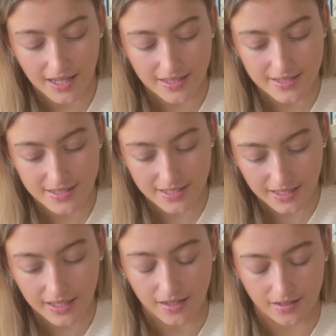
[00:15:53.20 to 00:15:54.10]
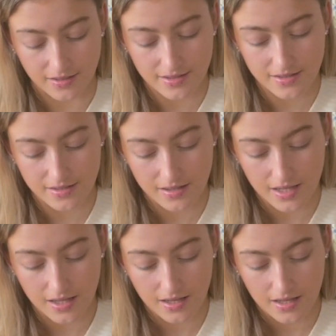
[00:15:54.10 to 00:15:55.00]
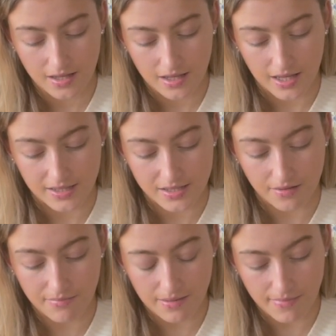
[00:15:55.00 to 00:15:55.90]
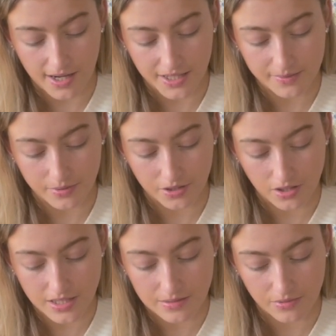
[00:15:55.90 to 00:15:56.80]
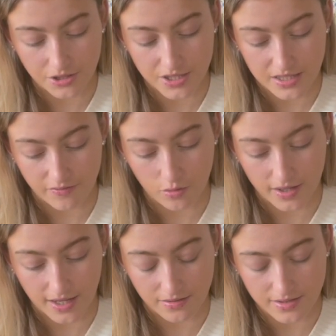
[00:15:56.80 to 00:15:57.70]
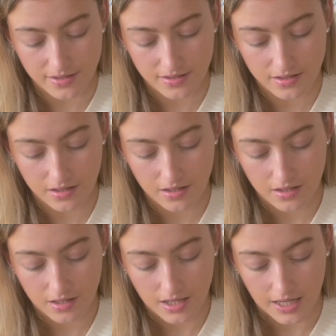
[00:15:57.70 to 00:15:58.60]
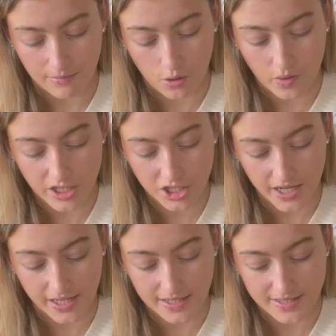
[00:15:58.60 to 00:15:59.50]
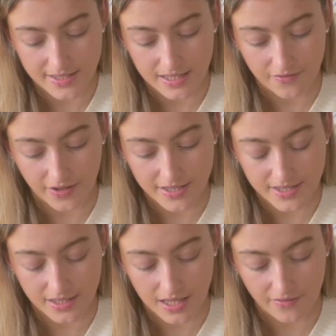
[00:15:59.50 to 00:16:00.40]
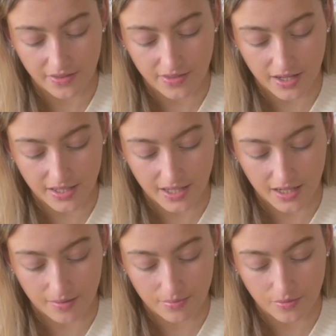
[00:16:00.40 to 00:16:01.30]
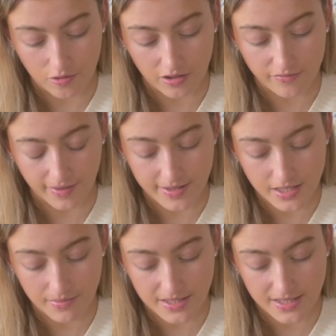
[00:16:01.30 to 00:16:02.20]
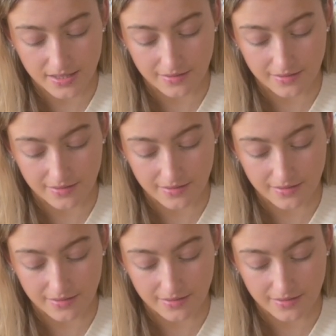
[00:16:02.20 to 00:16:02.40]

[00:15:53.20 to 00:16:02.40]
and skinniness. It's on my mind, but not as much as everyone else. I'm always checking to see if I still have a thigh gap or if my tummy's still